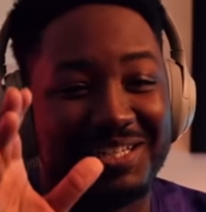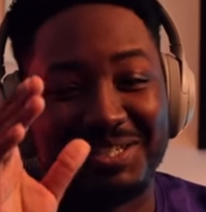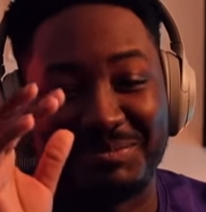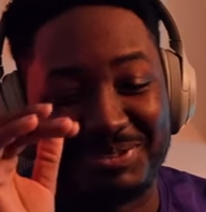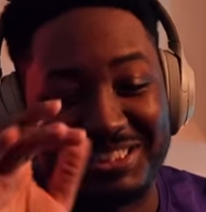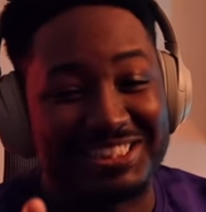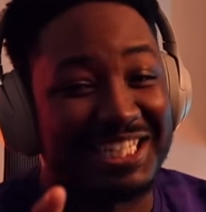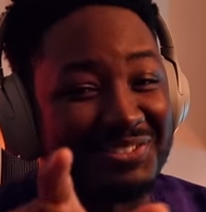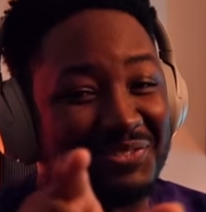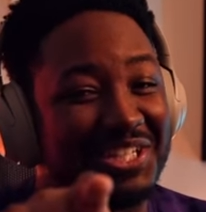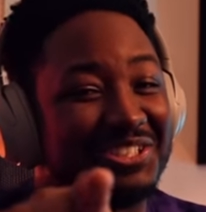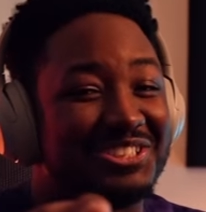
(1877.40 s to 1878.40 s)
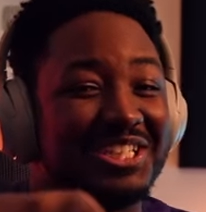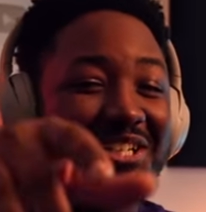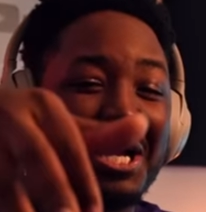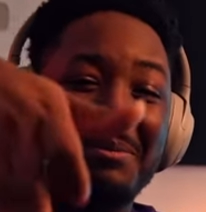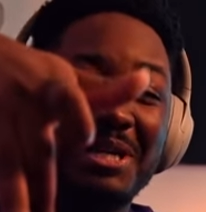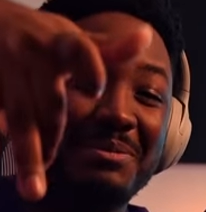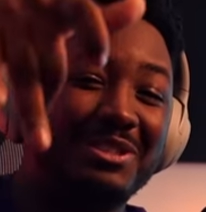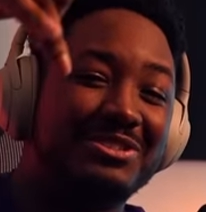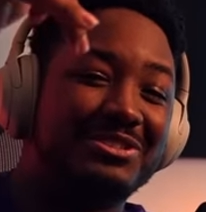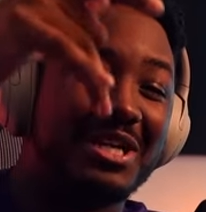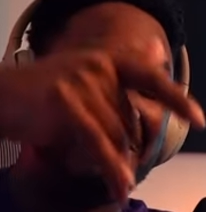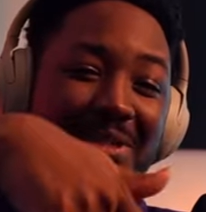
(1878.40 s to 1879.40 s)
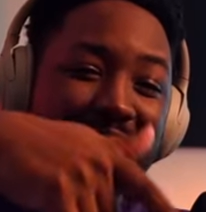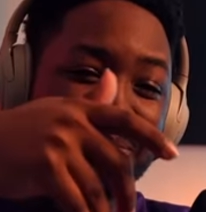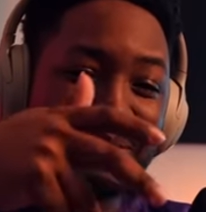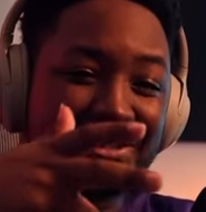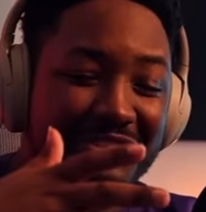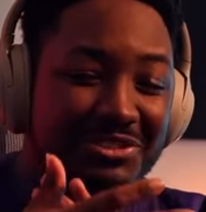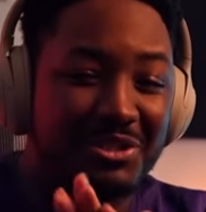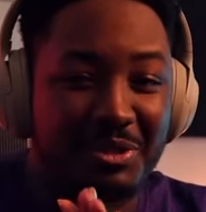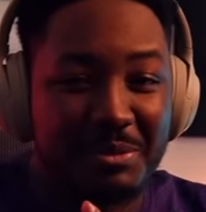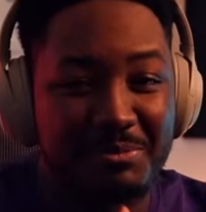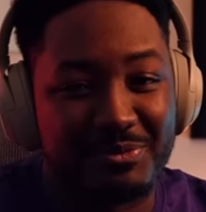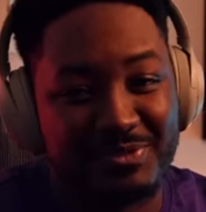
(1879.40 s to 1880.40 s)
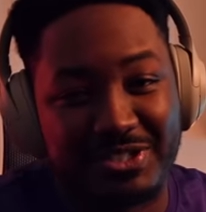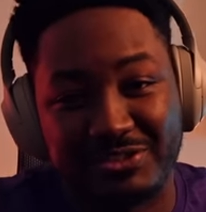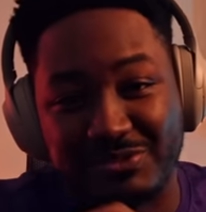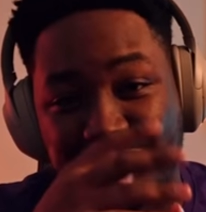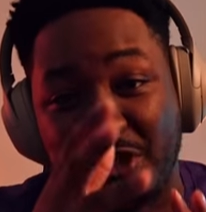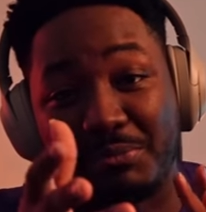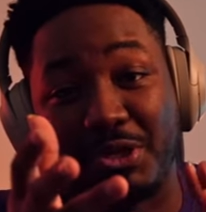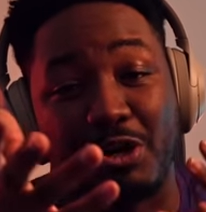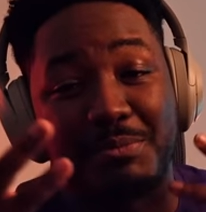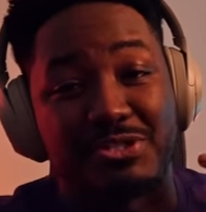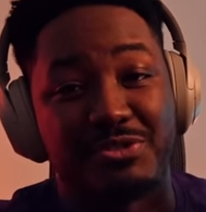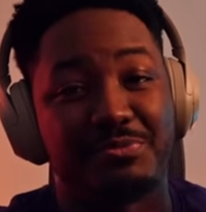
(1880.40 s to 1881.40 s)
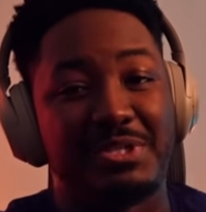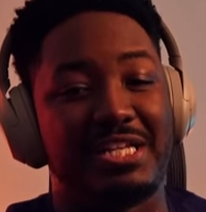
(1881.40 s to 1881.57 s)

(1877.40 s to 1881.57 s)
Please like the video, share, comment down below, subscribe, click the bell so you know when I upload videos, and follow me on all my social media.